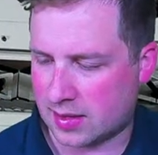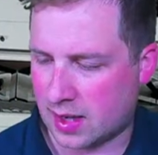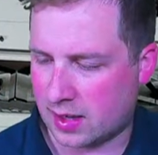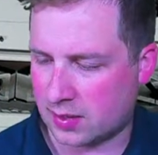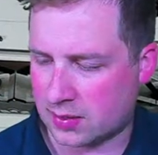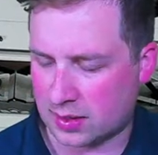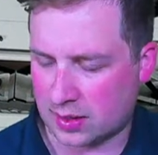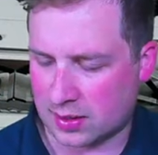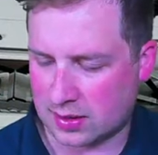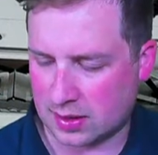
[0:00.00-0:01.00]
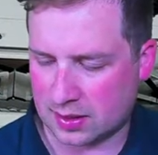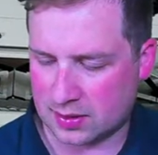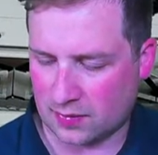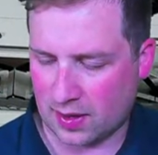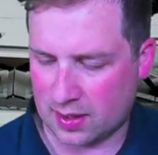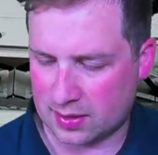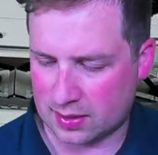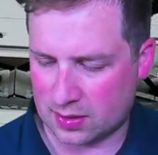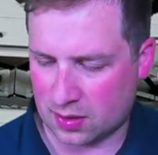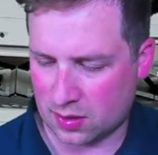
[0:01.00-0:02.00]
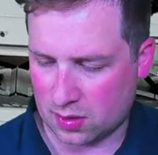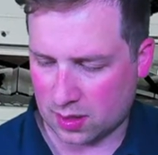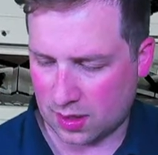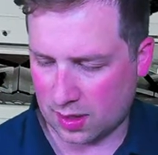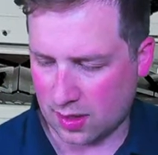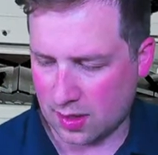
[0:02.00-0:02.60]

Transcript: and using the six fans internally.